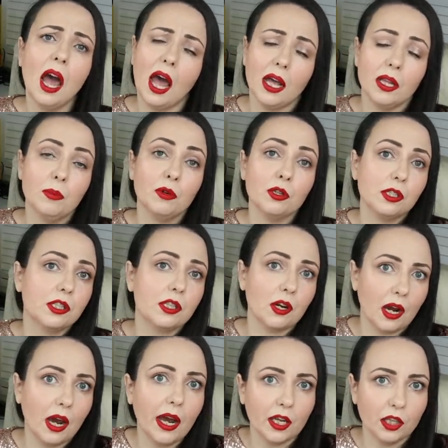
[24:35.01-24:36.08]
and monster
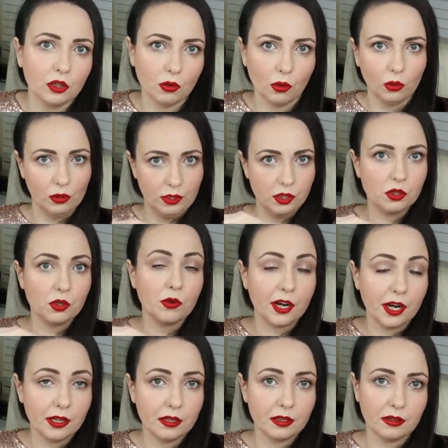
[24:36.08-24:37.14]
high doll is
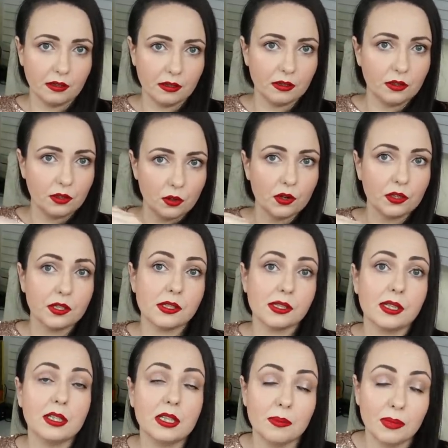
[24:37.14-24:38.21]
already 30
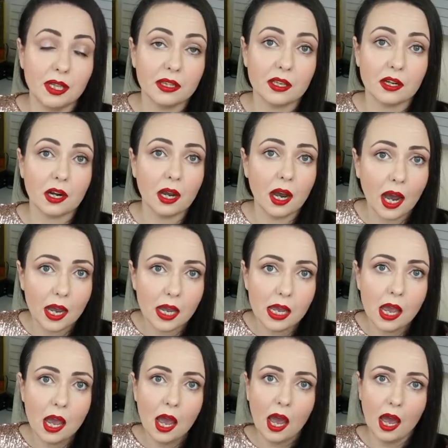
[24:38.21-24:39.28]
centimeter high